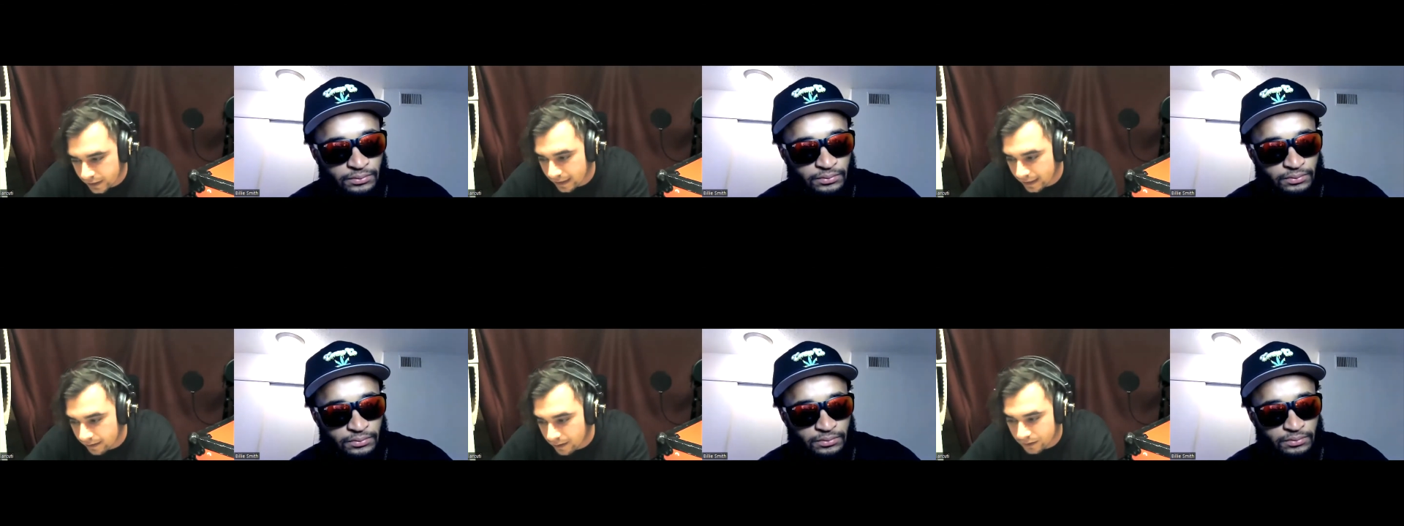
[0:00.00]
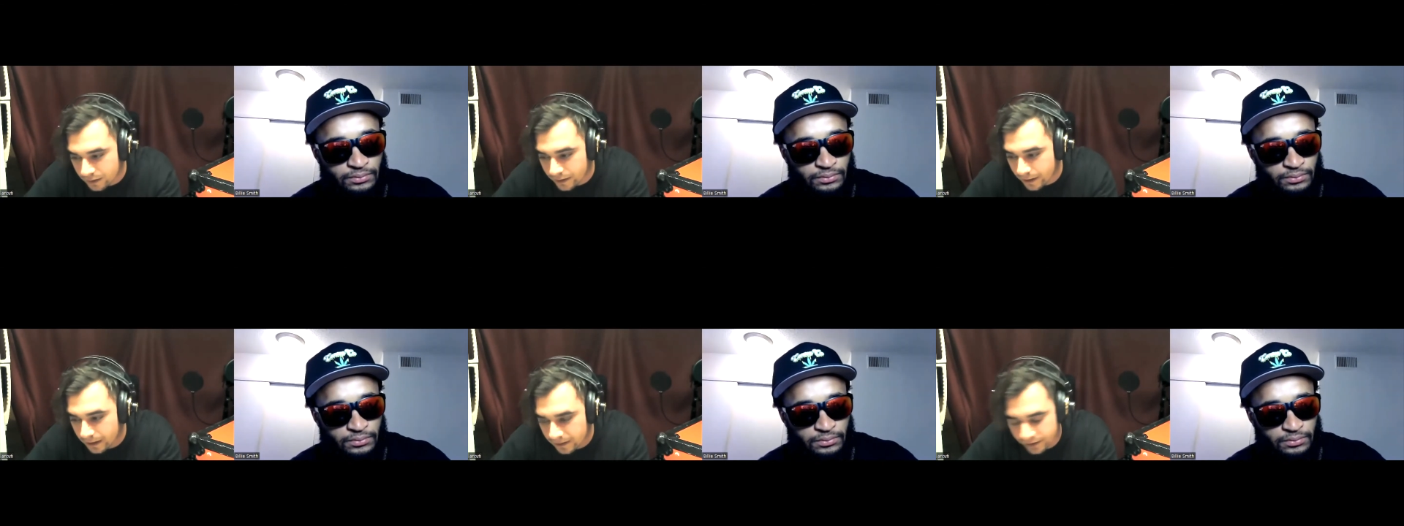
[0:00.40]
Speaker 1: Like Lil
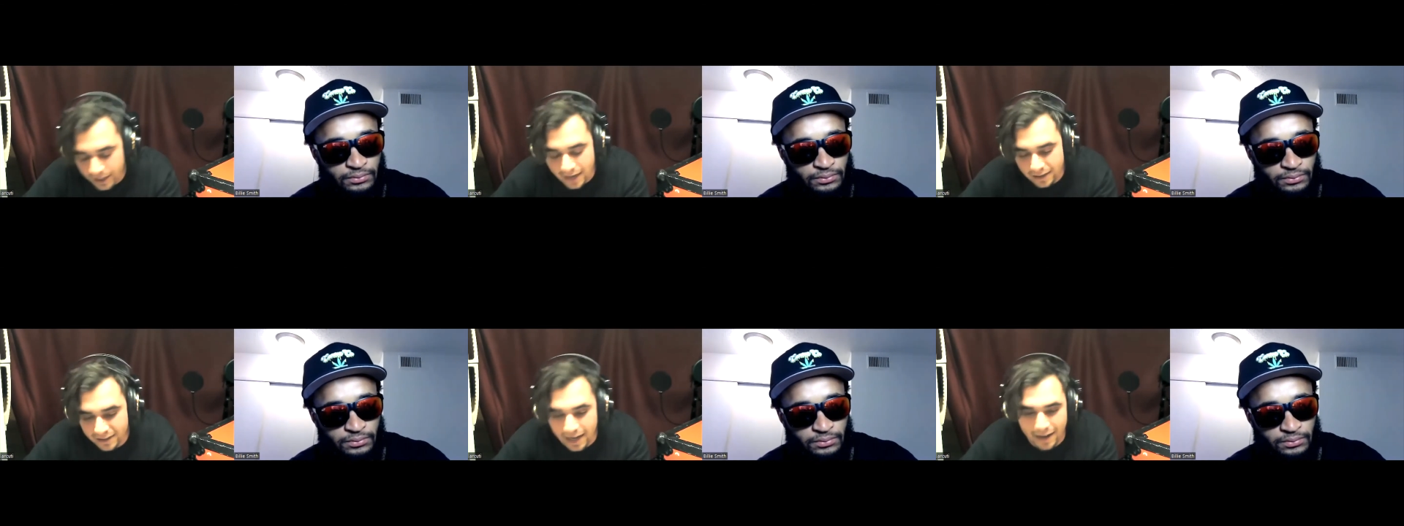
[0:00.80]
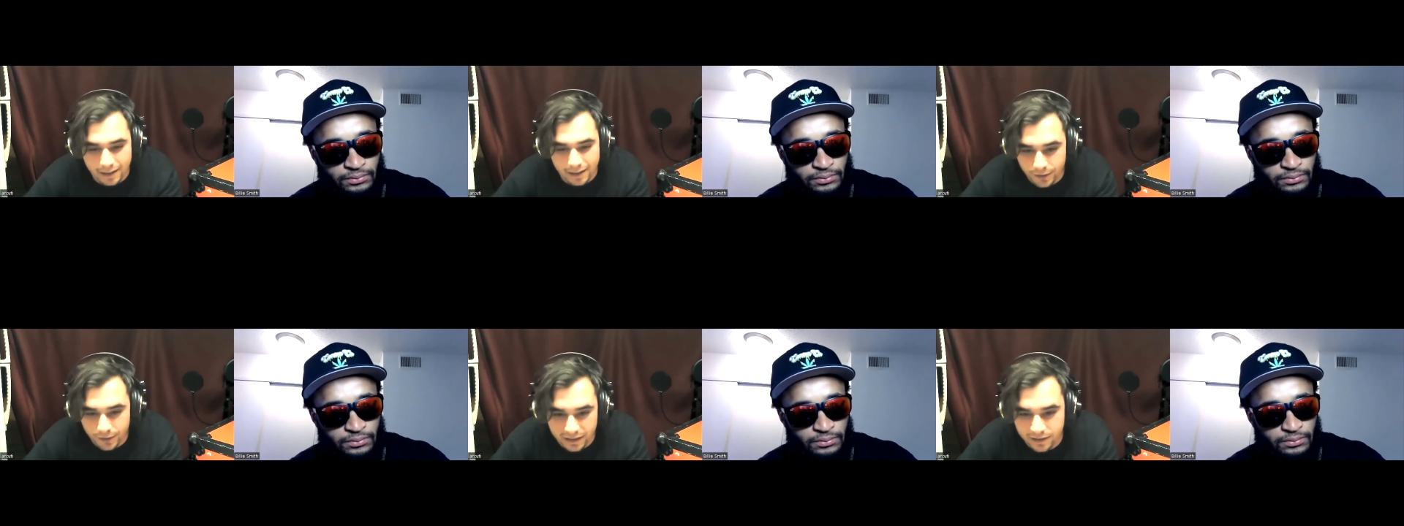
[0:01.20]
Durk Signed to
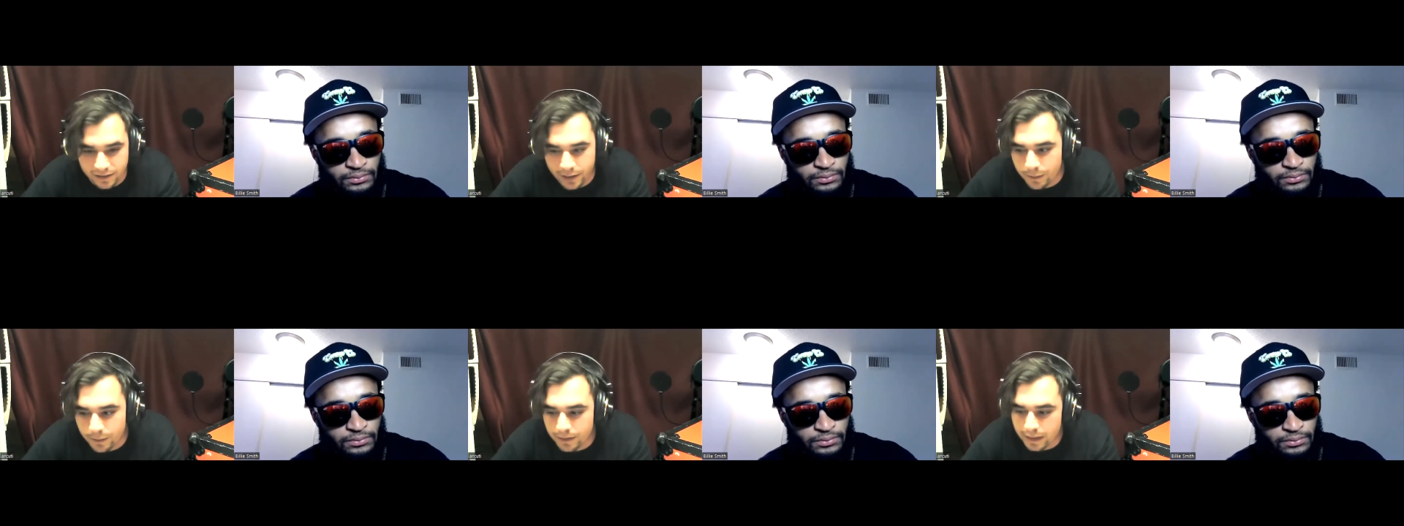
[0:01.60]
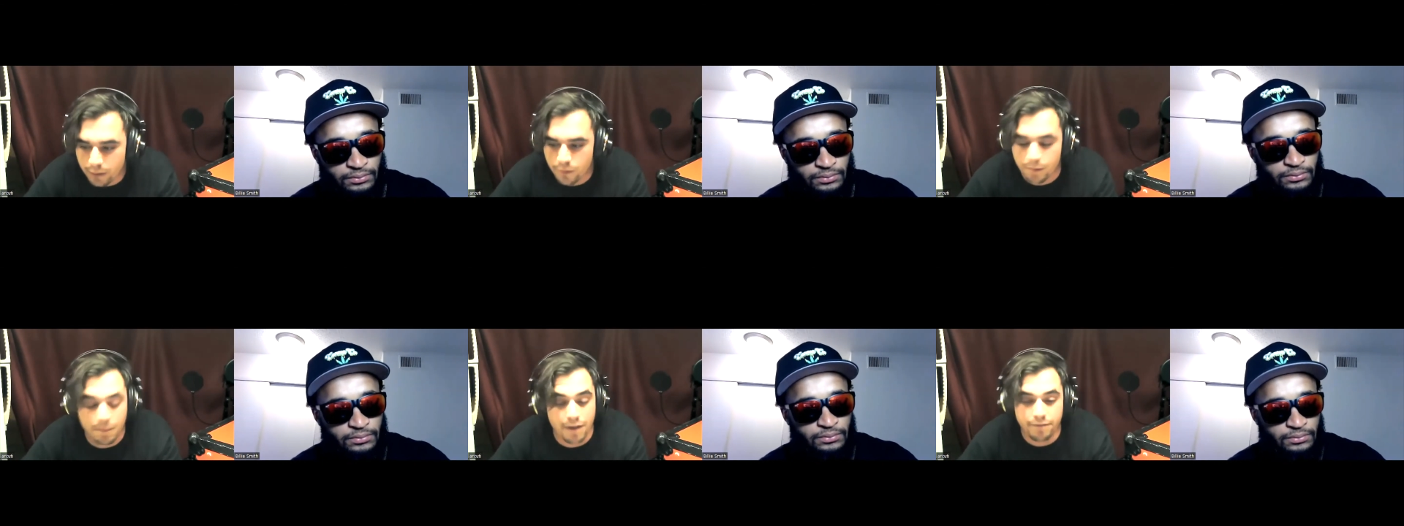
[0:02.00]
the Streets too was like
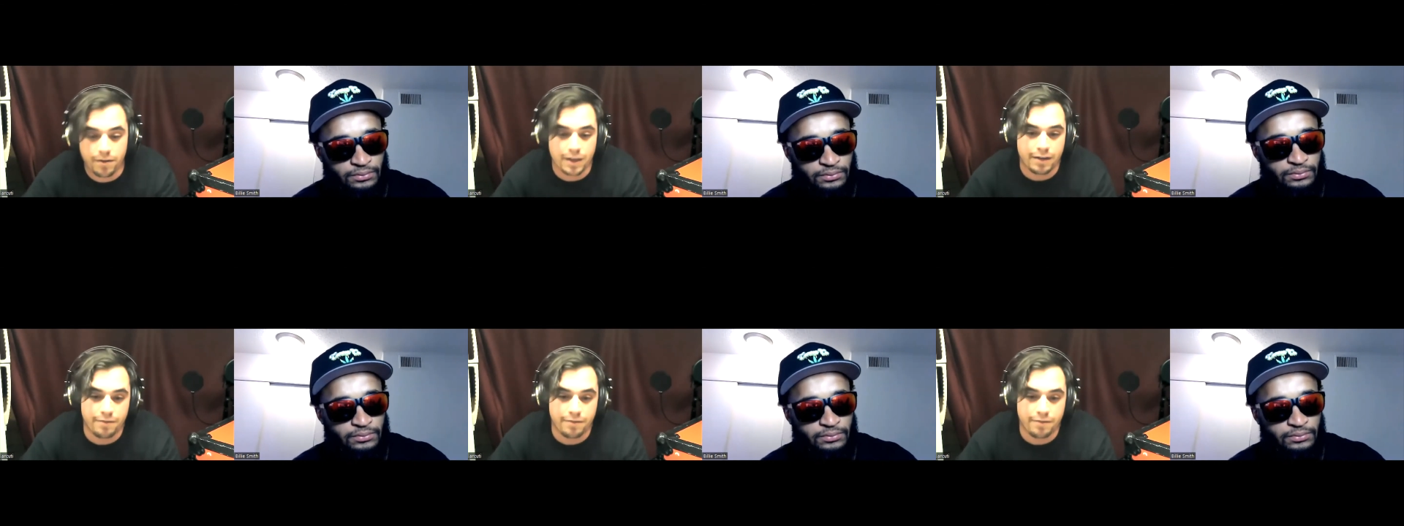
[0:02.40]
one of my fucking